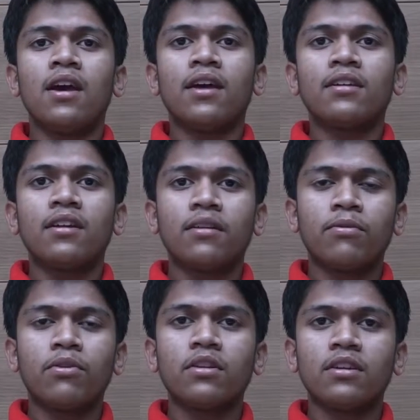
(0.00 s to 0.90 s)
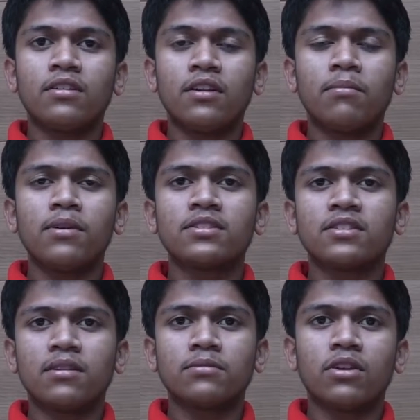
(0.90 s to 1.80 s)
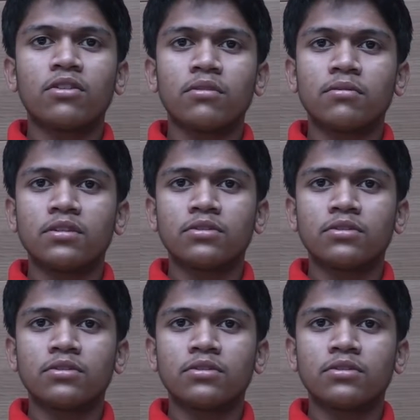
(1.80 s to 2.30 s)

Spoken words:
and therefore the best comes out of the